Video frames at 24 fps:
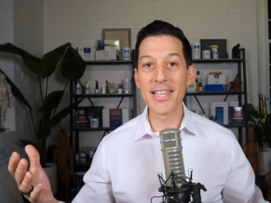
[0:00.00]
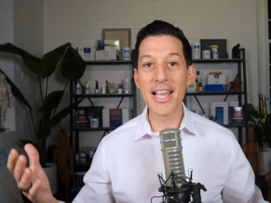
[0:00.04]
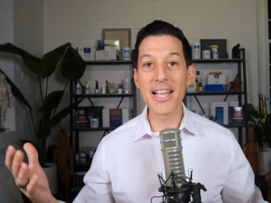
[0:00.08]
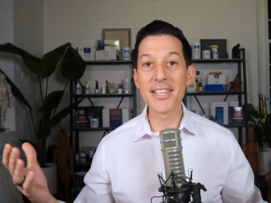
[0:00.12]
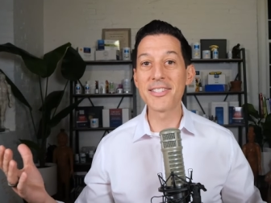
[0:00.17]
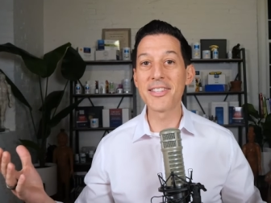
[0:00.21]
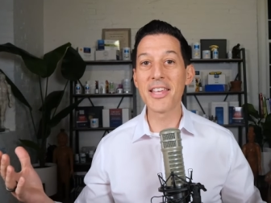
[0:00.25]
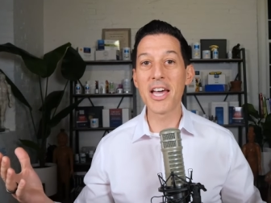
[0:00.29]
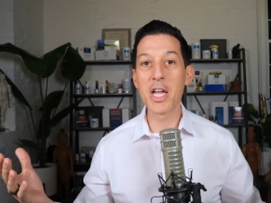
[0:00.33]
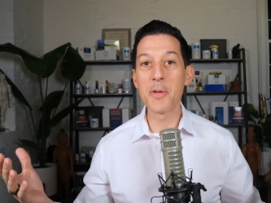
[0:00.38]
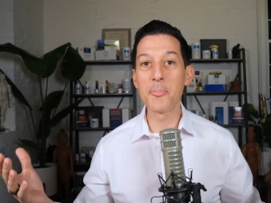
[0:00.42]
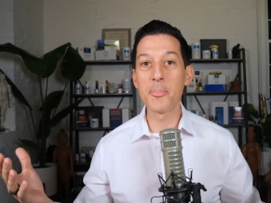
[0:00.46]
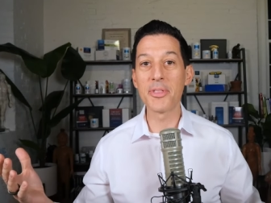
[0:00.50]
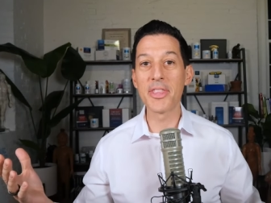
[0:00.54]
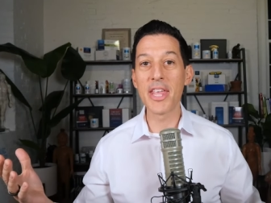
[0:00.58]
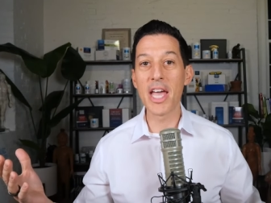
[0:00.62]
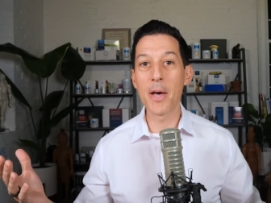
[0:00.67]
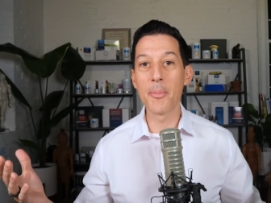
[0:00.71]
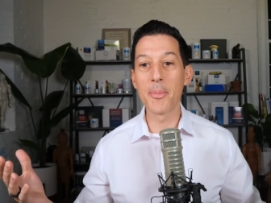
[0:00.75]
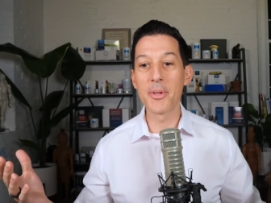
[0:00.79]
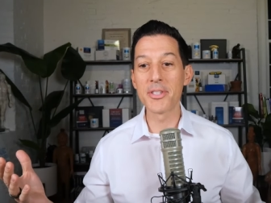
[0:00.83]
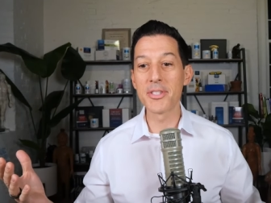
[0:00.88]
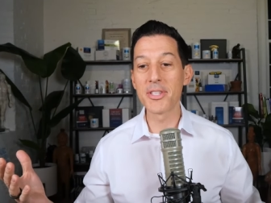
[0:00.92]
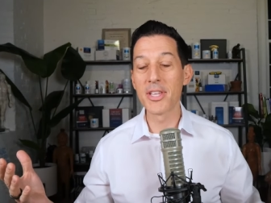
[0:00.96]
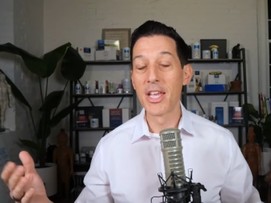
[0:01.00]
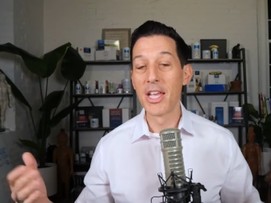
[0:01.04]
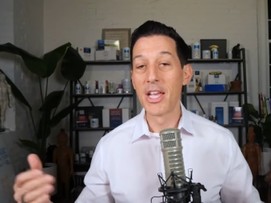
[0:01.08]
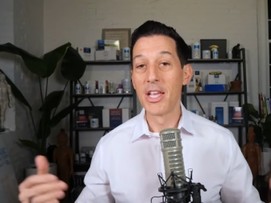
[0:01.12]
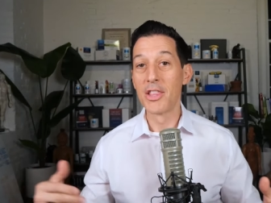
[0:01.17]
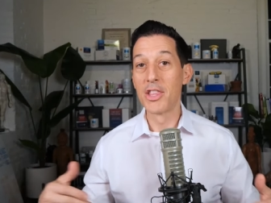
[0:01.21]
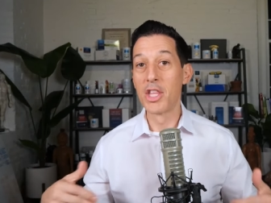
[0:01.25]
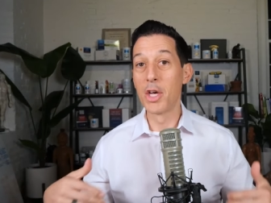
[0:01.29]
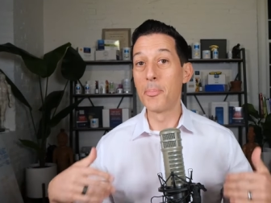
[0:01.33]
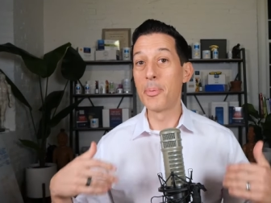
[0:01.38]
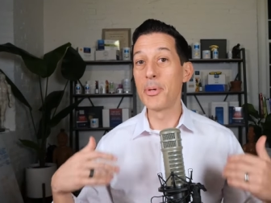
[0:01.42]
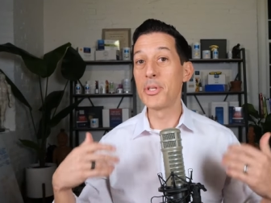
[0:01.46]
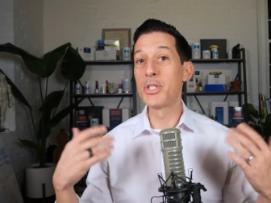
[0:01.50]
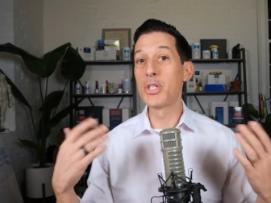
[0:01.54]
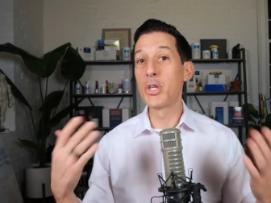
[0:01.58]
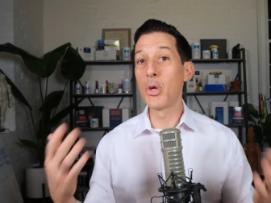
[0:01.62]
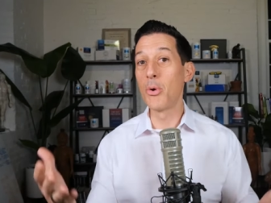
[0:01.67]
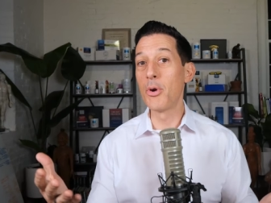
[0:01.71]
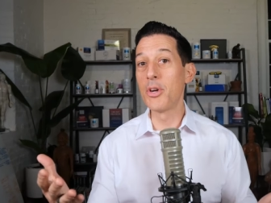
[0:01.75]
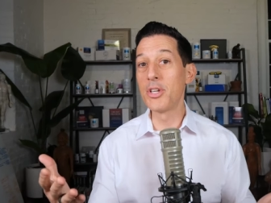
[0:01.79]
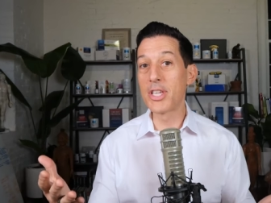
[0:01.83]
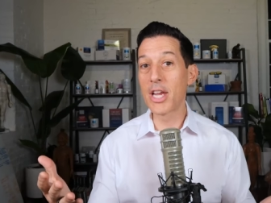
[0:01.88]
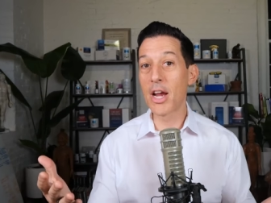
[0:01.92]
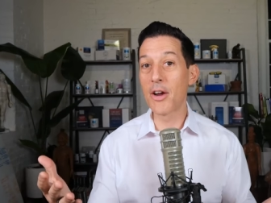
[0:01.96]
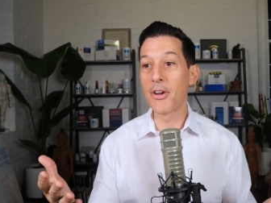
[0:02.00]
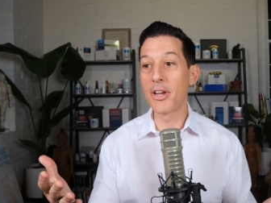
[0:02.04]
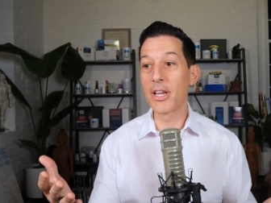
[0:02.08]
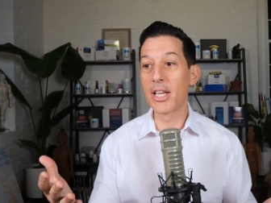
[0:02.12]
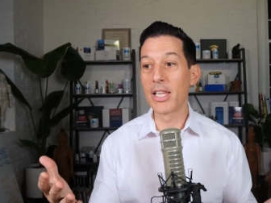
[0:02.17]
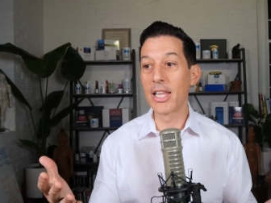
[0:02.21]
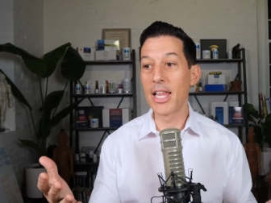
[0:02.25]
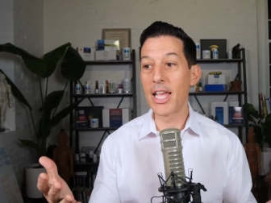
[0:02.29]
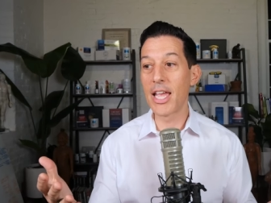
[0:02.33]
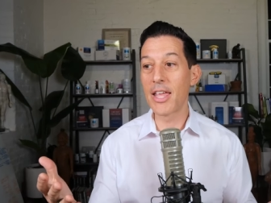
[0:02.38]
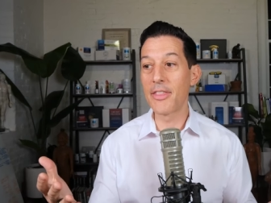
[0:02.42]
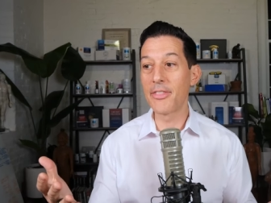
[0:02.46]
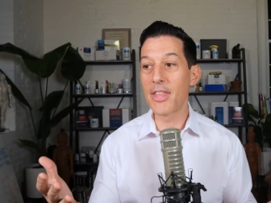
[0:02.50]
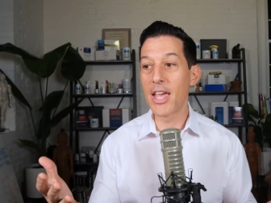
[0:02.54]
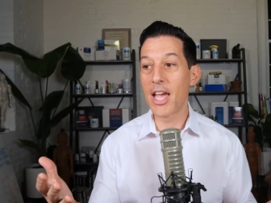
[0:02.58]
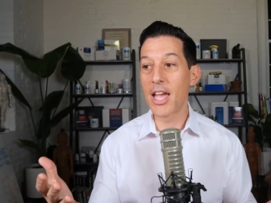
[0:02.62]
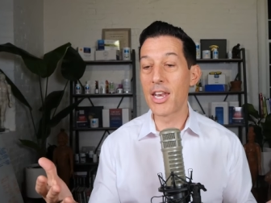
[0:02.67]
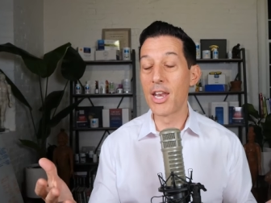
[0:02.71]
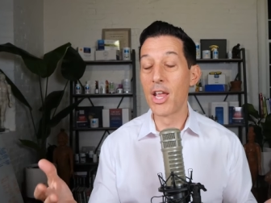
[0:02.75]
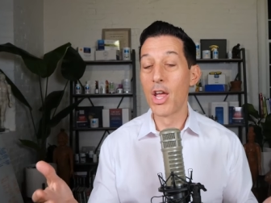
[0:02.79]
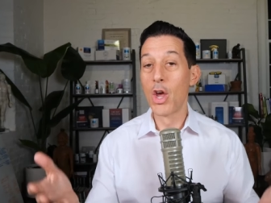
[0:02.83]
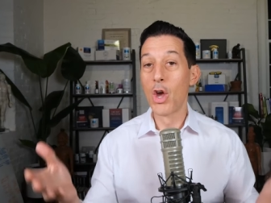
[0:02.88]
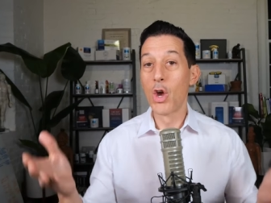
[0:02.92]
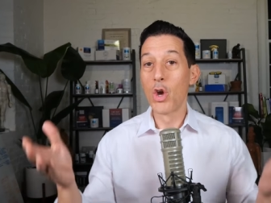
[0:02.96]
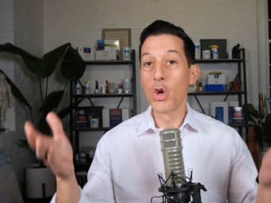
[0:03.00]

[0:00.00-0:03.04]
That's the hypothalamus. The pituitary gland then